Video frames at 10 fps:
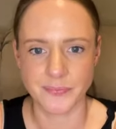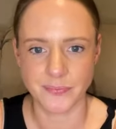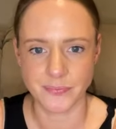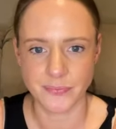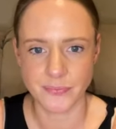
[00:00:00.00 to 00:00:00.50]

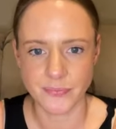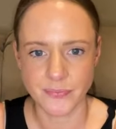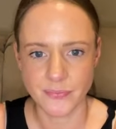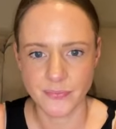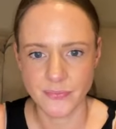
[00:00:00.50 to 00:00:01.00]

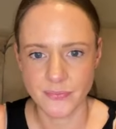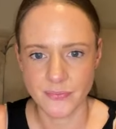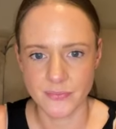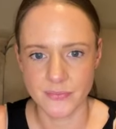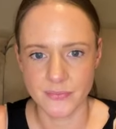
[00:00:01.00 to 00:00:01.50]

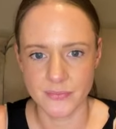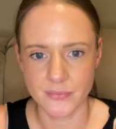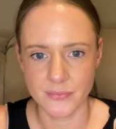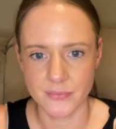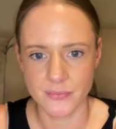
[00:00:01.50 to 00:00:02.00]

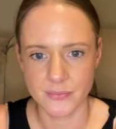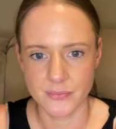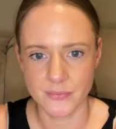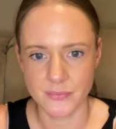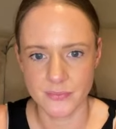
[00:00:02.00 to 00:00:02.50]

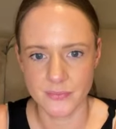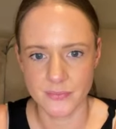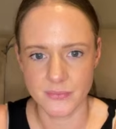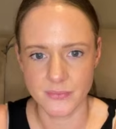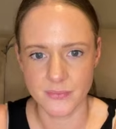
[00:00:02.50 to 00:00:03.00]
(no one is talking)